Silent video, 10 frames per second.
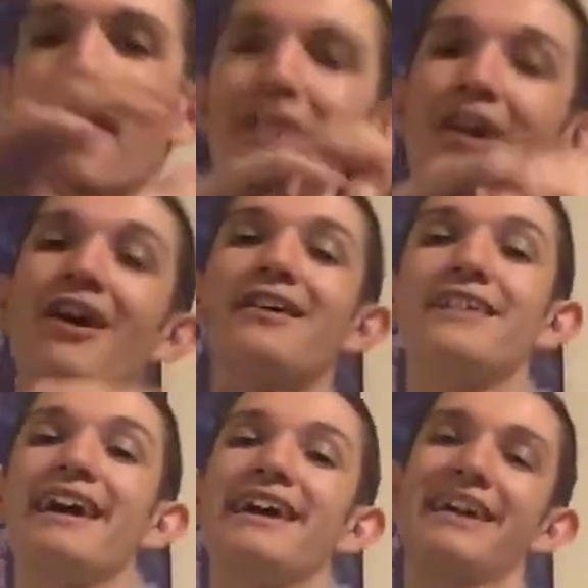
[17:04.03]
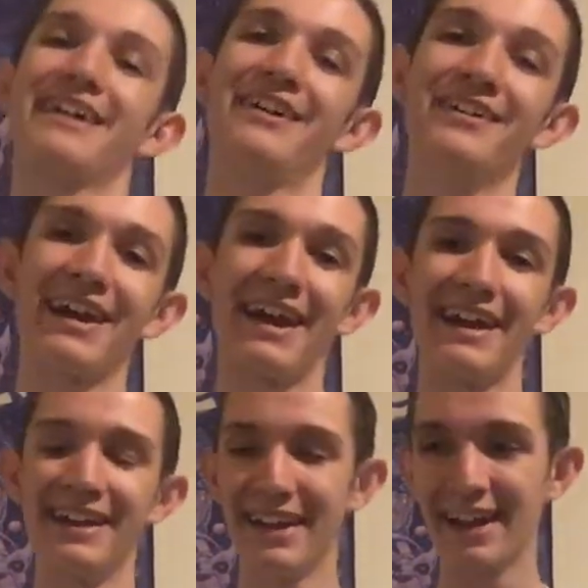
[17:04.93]
a log like,
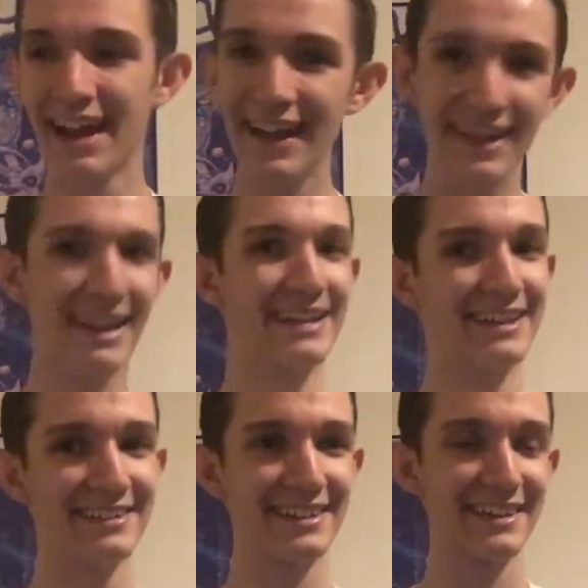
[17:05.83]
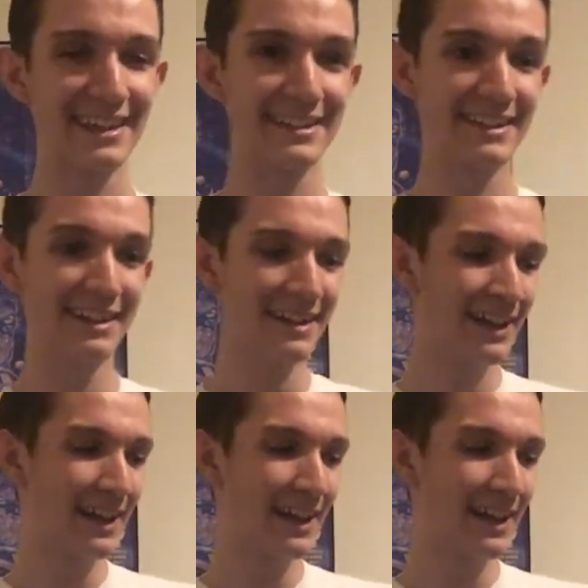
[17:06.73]
okay, I could get used to this idea.